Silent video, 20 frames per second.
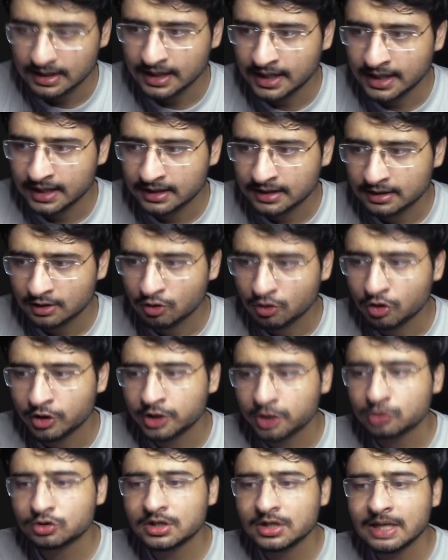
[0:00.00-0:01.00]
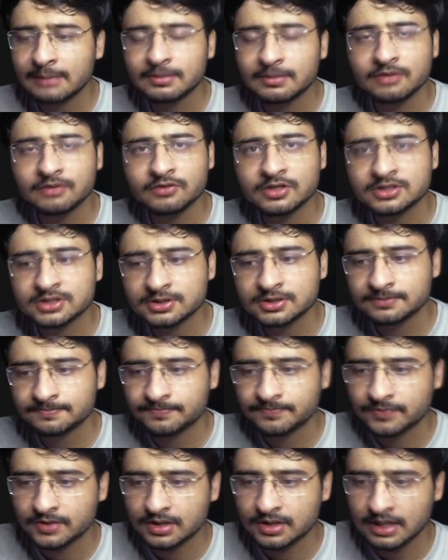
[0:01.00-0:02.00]
and according to the lambda function
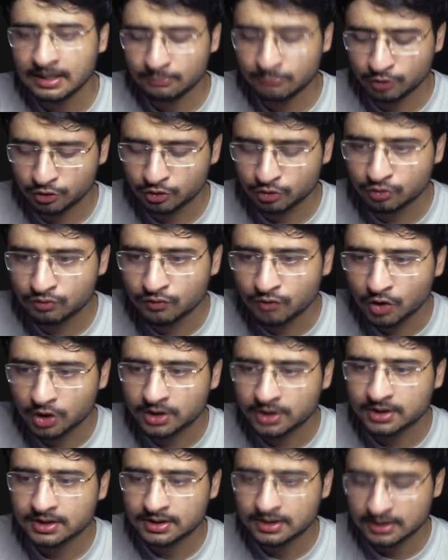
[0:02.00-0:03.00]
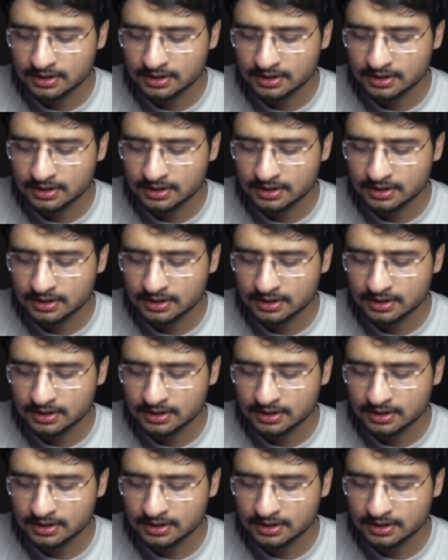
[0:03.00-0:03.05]
I'm going to do what?